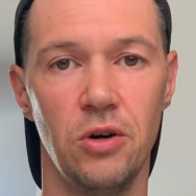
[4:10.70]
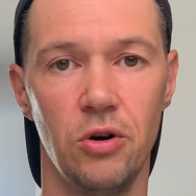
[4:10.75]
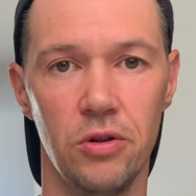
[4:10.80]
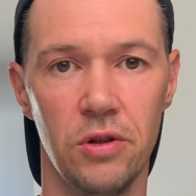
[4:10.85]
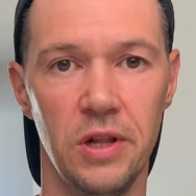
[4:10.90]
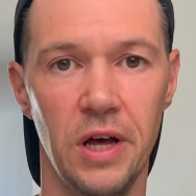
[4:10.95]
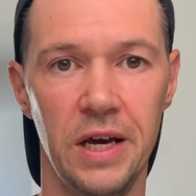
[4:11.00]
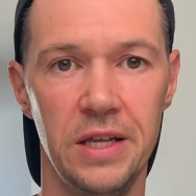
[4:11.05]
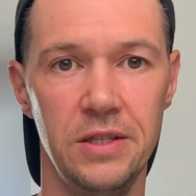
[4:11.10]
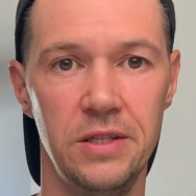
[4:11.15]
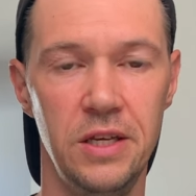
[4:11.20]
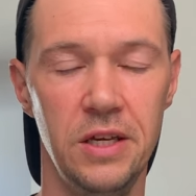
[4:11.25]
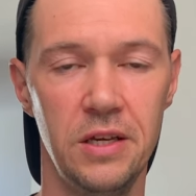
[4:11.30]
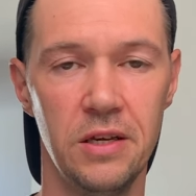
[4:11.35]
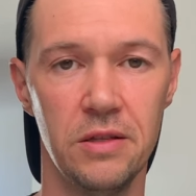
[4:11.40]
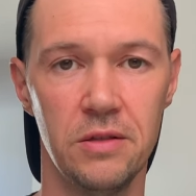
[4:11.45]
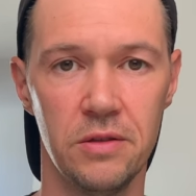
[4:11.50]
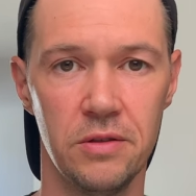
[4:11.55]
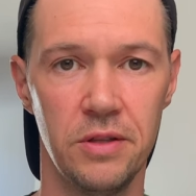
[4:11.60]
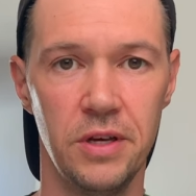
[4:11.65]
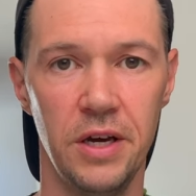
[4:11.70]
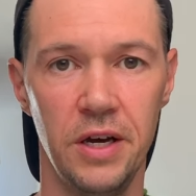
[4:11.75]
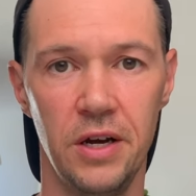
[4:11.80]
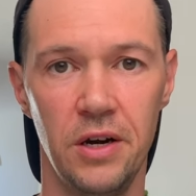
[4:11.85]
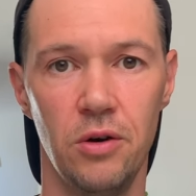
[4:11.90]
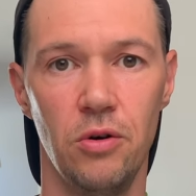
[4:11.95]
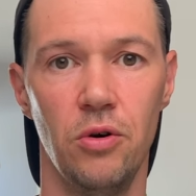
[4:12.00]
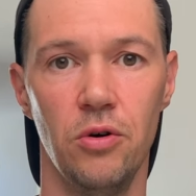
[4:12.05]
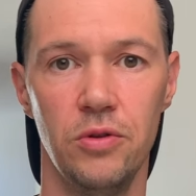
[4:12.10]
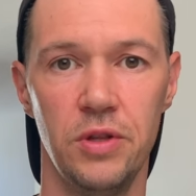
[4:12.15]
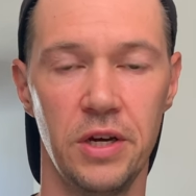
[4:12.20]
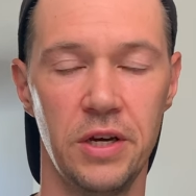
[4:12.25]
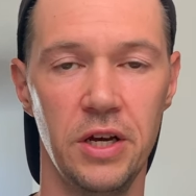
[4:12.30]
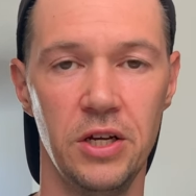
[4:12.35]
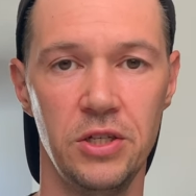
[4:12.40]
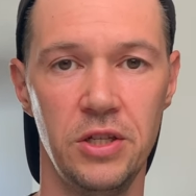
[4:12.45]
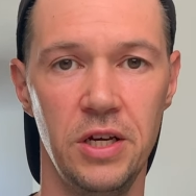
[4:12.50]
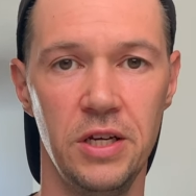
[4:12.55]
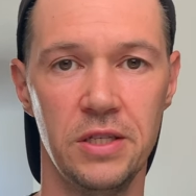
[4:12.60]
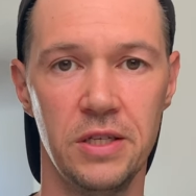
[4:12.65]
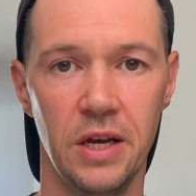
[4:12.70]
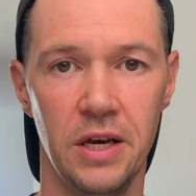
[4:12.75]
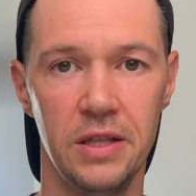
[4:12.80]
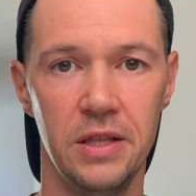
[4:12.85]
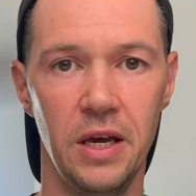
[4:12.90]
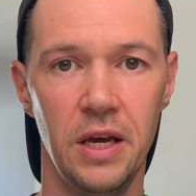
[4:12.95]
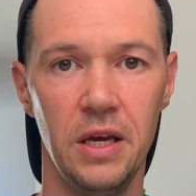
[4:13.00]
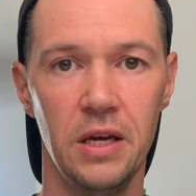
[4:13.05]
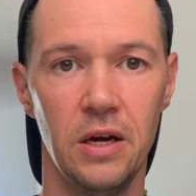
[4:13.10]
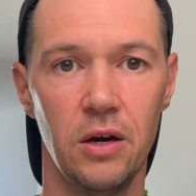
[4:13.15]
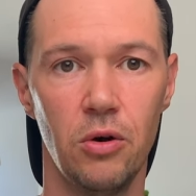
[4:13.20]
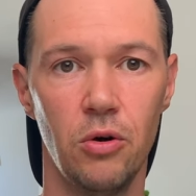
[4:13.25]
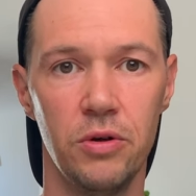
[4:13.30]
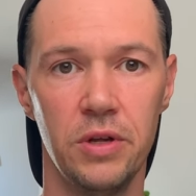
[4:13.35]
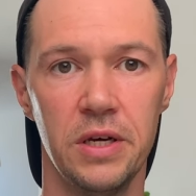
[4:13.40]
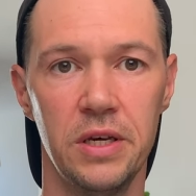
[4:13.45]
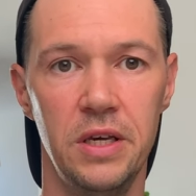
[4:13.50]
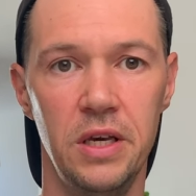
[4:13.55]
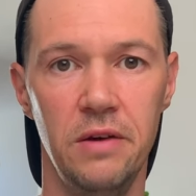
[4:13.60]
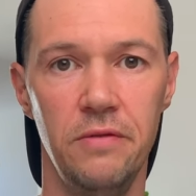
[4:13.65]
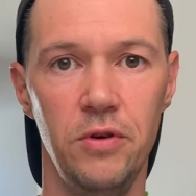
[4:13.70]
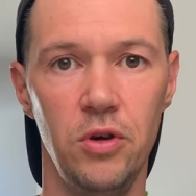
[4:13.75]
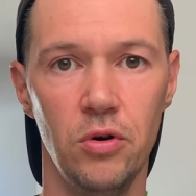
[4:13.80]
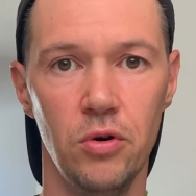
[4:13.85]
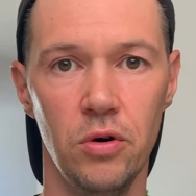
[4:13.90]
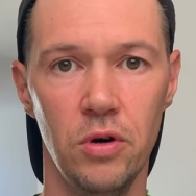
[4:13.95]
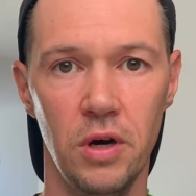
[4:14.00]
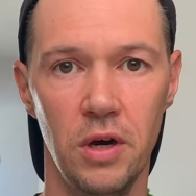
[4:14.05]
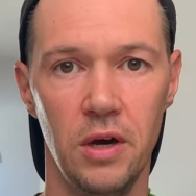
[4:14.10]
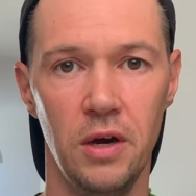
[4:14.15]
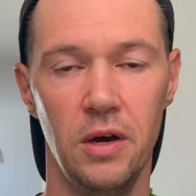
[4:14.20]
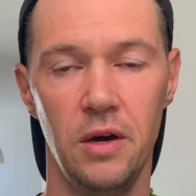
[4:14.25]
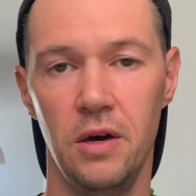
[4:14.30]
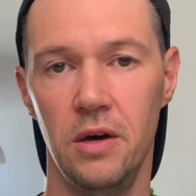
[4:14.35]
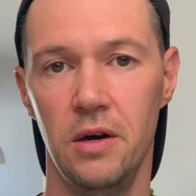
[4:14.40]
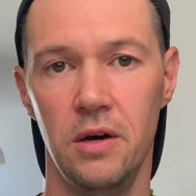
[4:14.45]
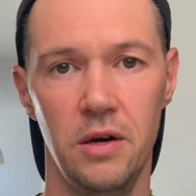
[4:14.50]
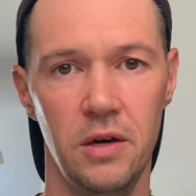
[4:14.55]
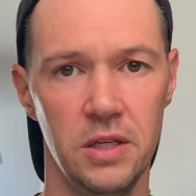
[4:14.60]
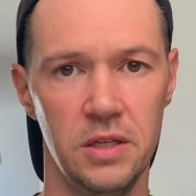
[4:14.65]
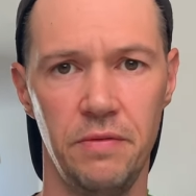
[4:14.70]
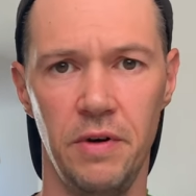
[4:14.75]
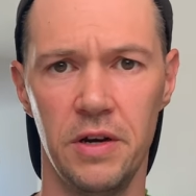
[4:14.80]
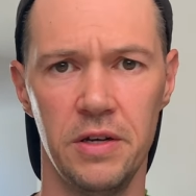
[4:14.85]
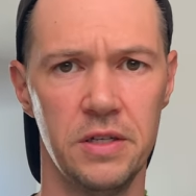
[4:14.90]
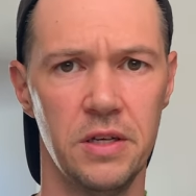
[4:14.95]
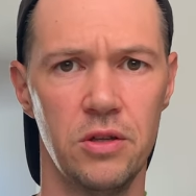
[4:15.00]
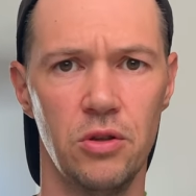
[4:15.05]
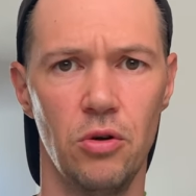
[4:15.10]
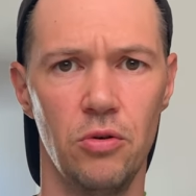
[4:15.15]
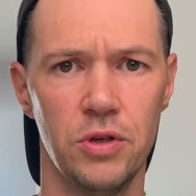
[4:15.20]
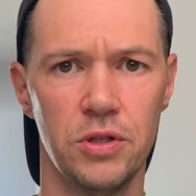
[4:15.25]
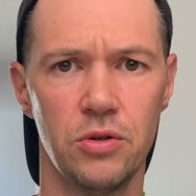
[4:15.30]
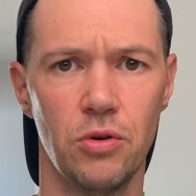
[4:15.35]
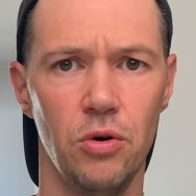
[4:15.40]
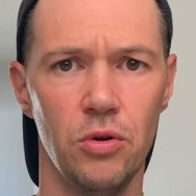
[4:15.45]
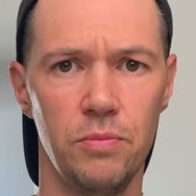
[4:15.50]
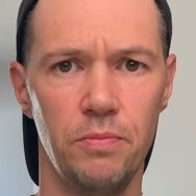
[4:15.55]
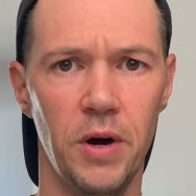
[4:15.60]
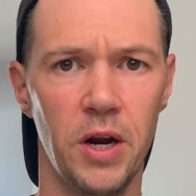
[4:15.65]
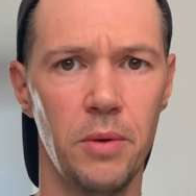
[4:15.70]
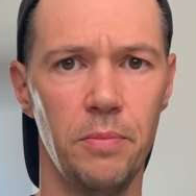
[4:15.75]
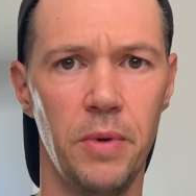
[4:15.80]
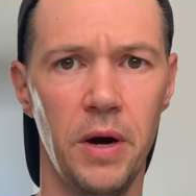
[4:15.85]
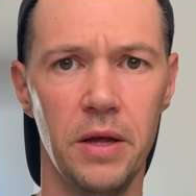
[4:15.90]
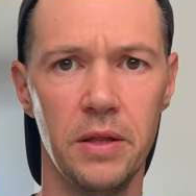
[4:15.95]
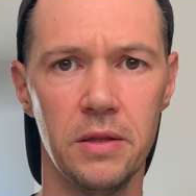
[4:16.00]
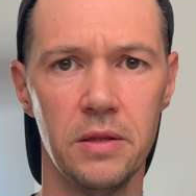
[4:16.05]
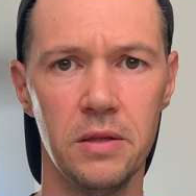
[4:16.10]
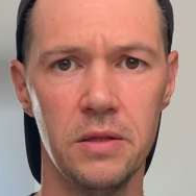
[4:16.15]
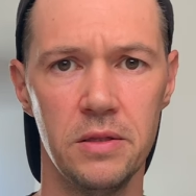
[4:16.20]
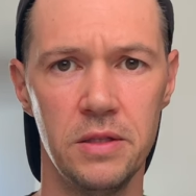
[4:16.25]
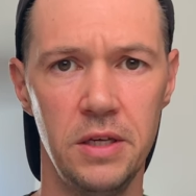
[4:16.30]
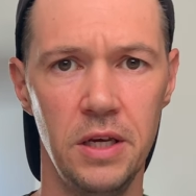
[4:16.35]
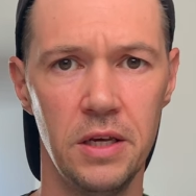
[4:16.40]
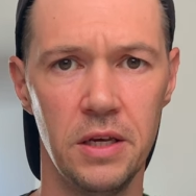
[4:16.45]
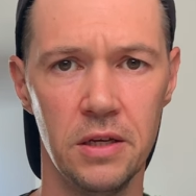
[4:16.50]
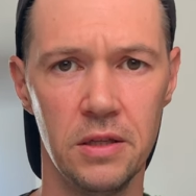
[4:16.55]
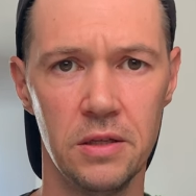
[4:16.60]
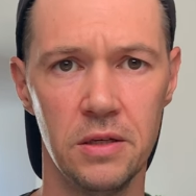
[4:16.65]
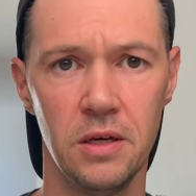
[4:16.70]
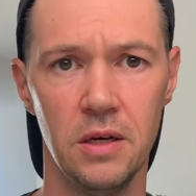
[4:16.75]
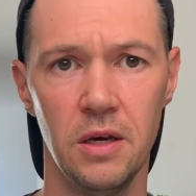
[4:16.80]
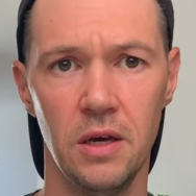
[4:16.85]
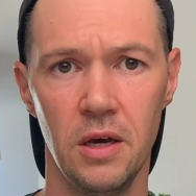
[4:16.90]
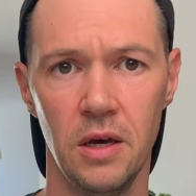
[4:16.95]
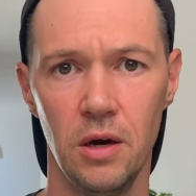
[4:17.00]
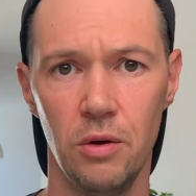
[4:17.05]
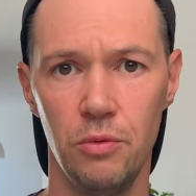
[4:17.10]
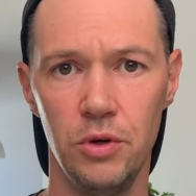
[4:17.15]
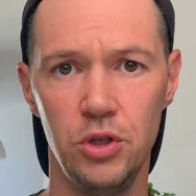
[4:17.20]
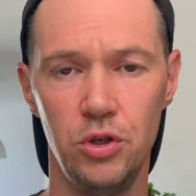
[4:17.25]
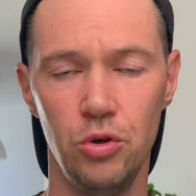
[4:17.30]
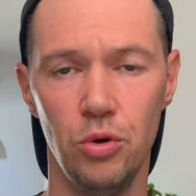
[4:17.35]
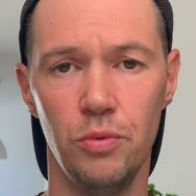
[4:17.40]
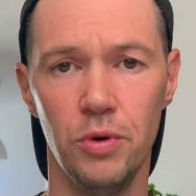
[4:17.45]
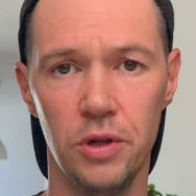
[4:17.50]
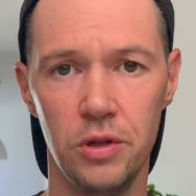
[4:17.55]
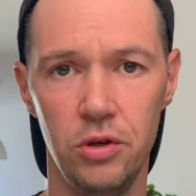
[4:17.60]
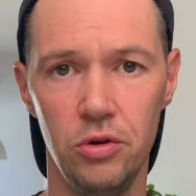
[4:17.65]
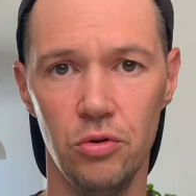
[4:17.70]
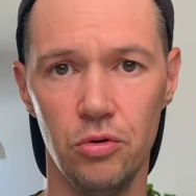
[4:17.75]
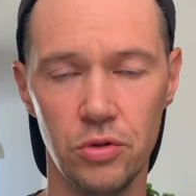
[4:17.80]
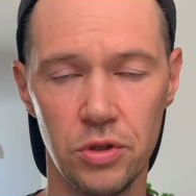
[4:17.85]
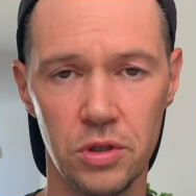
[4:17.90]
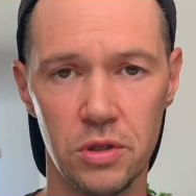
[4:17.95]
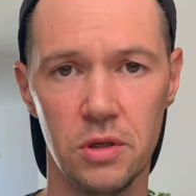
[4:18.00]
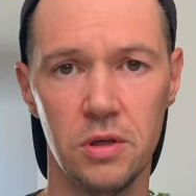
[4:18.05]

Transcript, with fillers: online ticket there on the cash desk, and they gonna give you, as far as I know, it's called Bergbahn ticket, which you will use